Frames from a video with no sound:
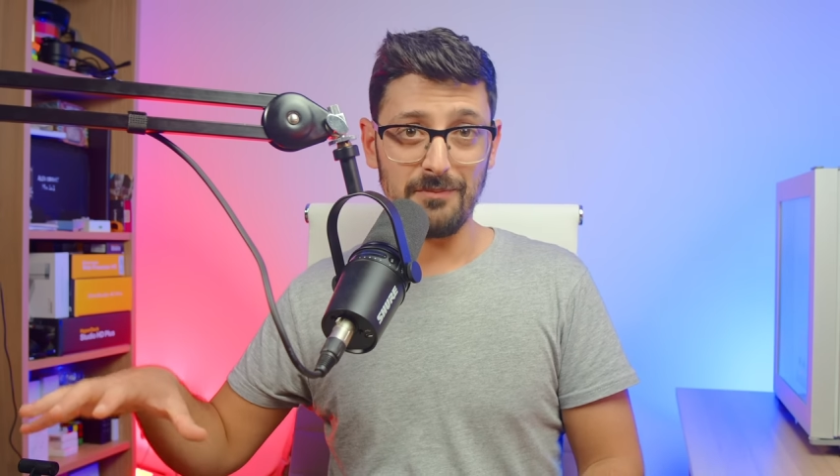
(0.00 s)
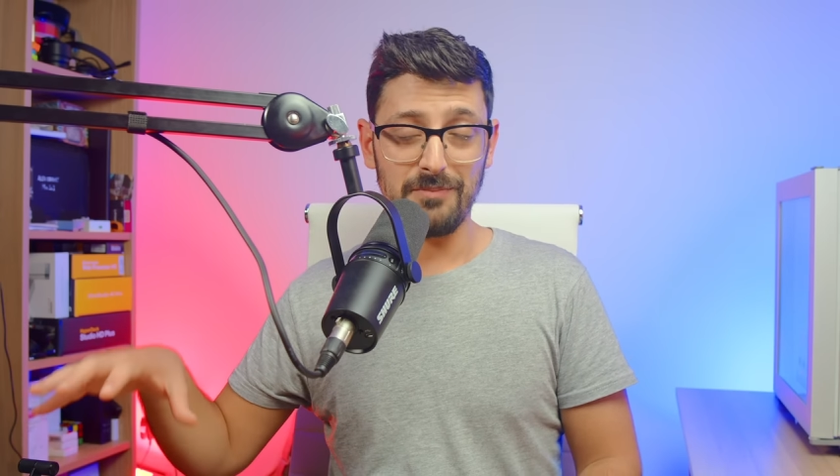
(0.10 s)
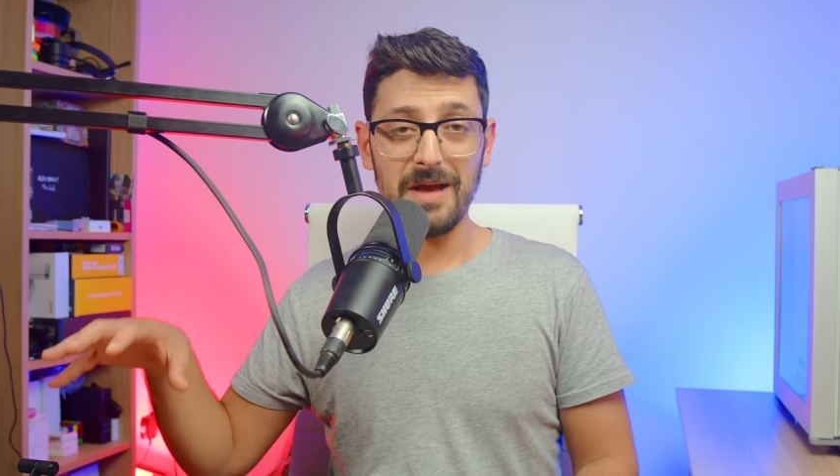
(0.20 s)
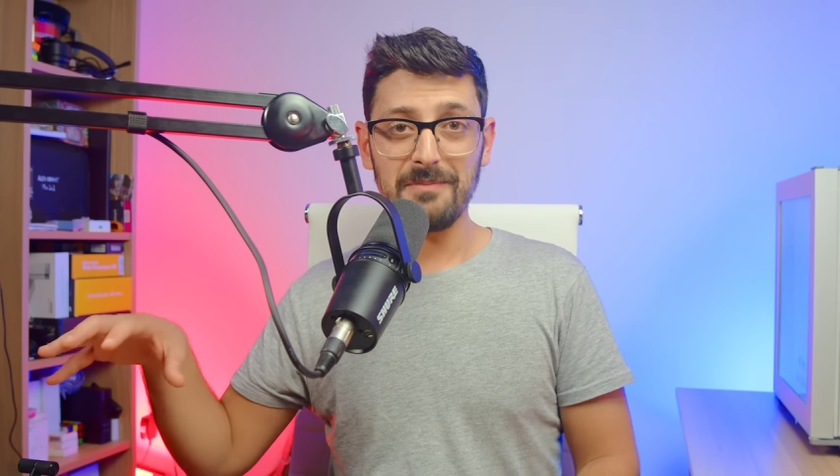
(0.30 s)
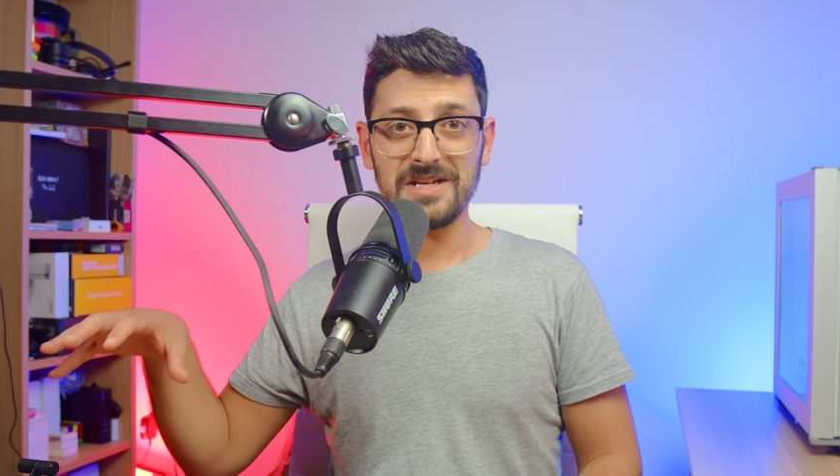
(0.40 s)

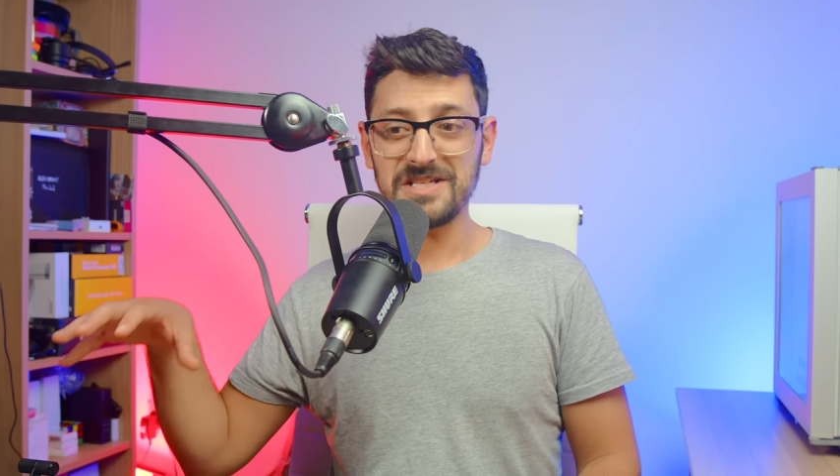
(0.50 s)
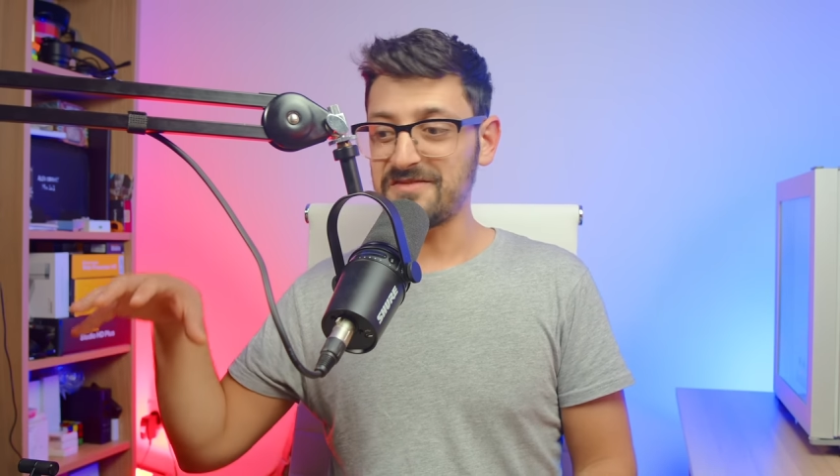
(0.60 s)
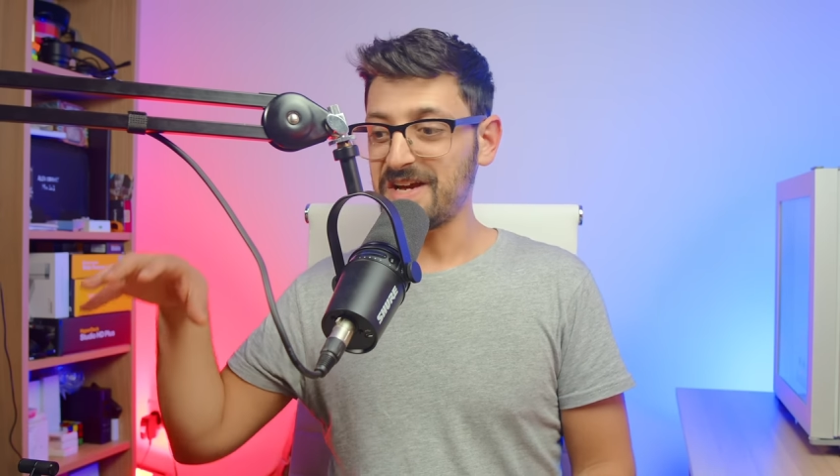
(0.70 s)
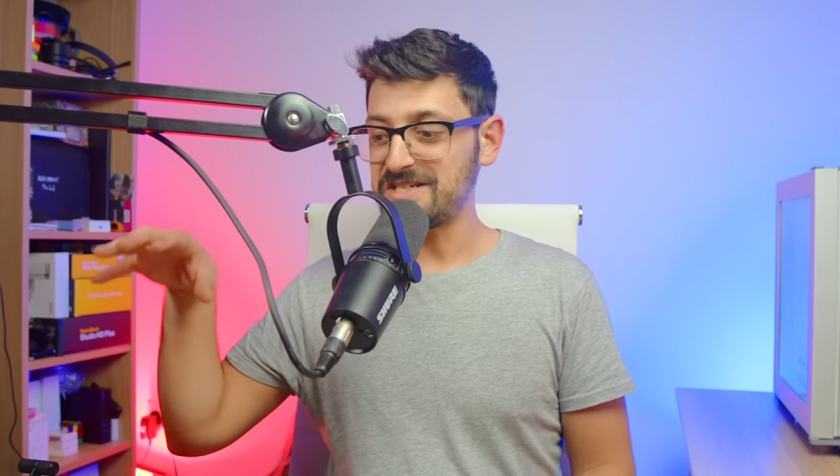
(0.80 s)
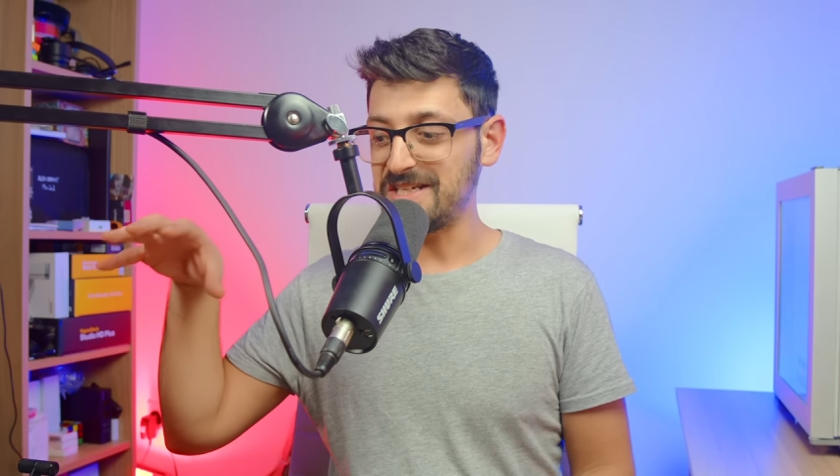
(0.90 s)
Blackmagic
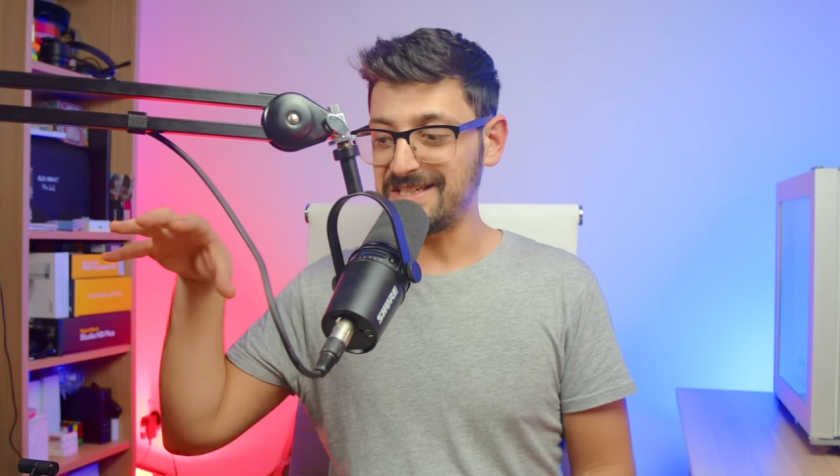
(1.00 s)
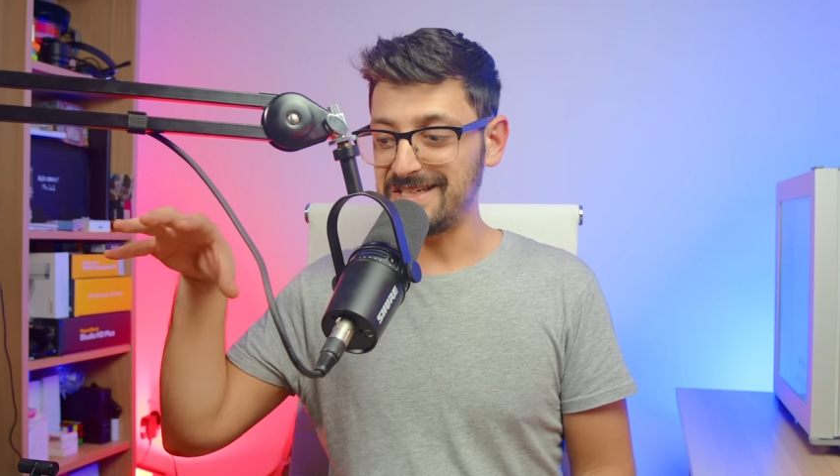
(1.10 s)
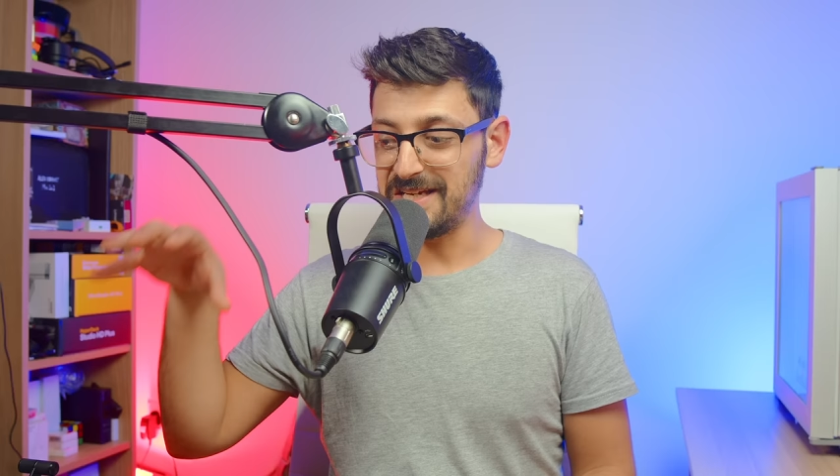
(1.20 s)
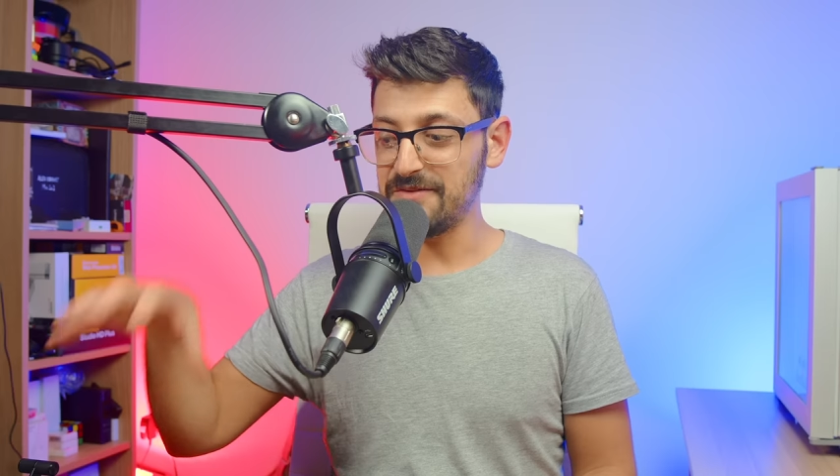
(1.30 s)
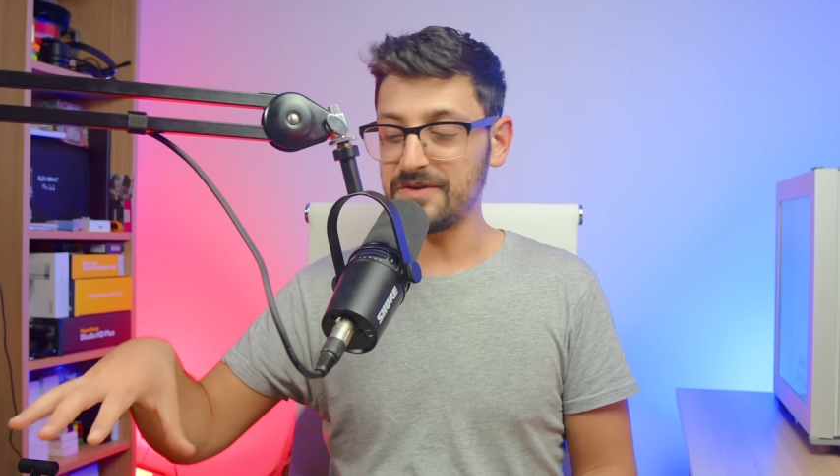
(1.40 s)
have actually
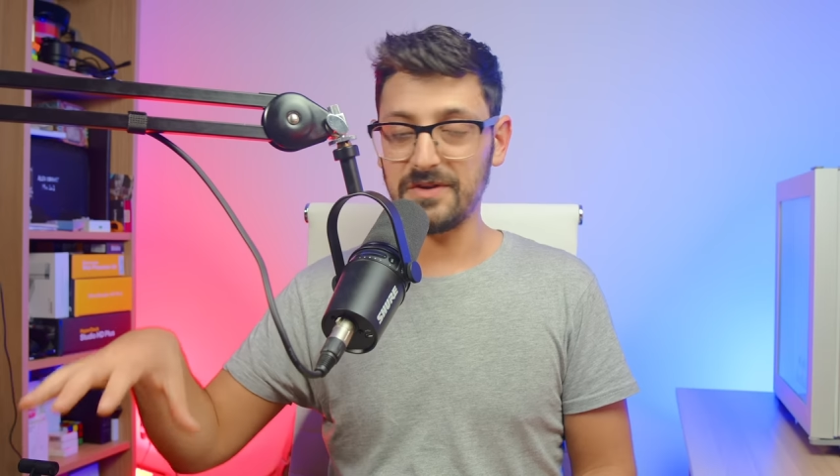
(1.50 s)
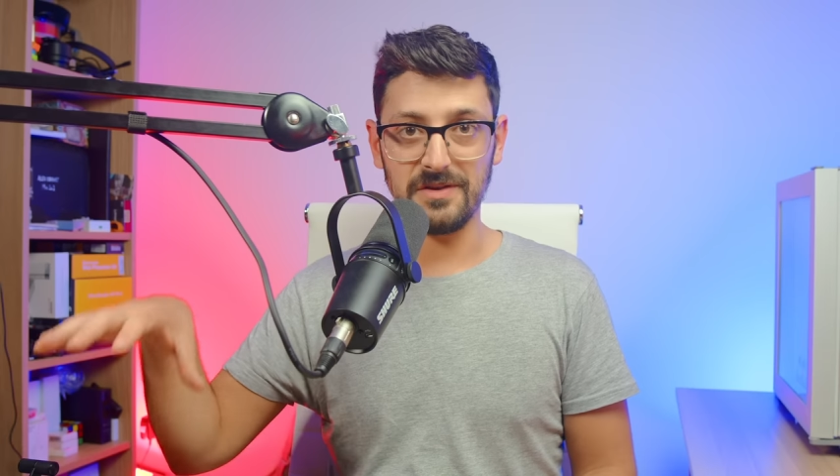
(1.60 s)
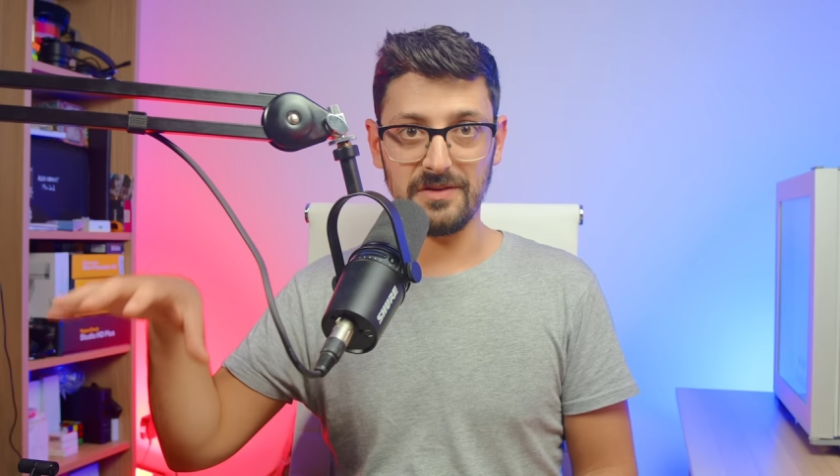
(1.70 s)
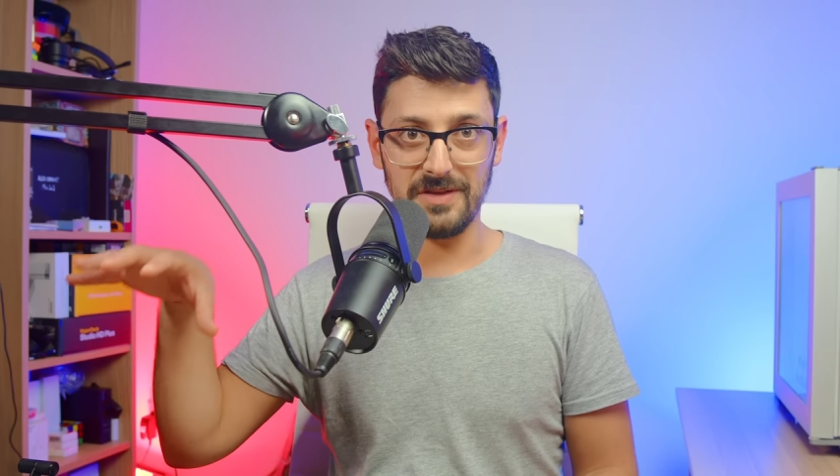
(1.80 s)
given